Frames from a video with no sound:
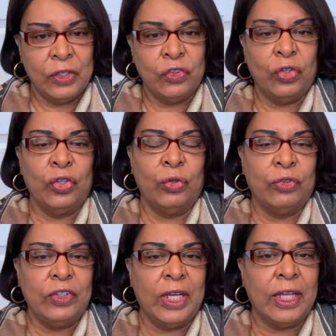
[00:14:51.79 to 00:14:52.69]
So your
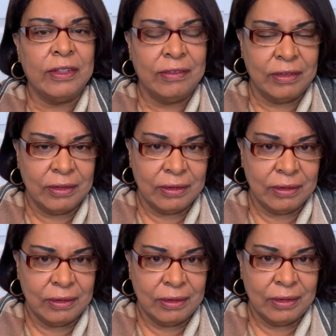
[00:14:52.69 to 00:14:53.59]
test
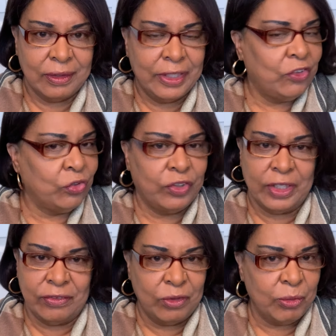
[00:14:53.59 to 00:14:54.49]
is your
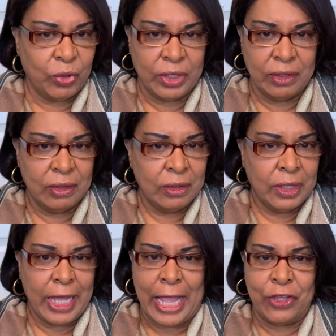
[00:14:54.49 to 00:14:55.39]
testimony,
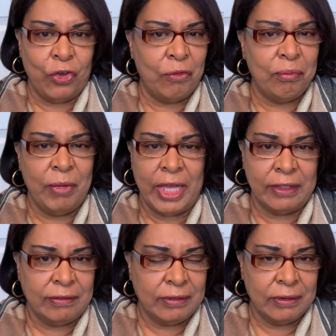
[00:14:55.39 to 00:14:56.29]
and your
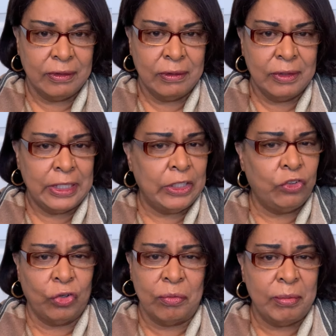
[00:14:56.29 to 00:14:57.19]
mess
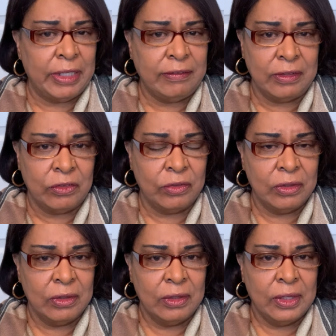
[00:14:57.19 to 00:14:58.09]
is your message.
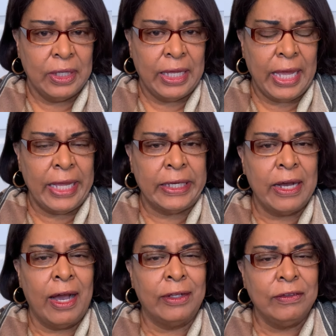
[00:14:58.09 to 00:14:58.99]
And
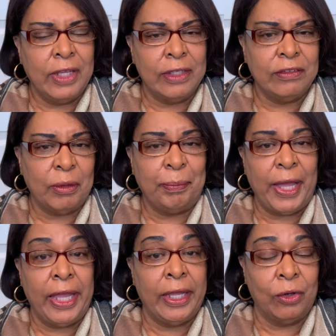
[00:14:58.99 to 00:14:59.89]
God takes the
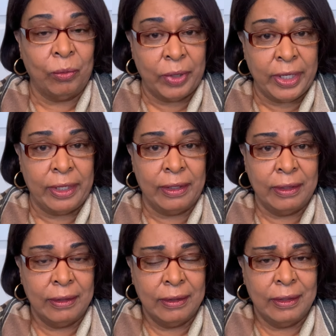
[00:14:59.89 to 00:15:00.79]
pain away.
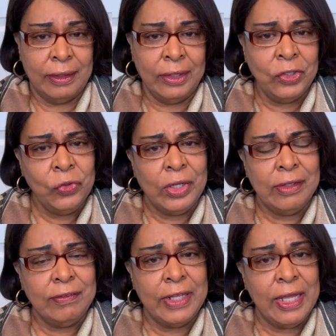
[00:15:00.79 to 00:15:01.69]
You
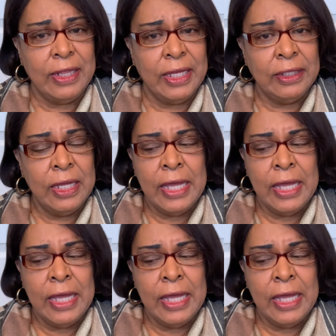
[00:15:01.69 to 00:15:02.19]
understand that?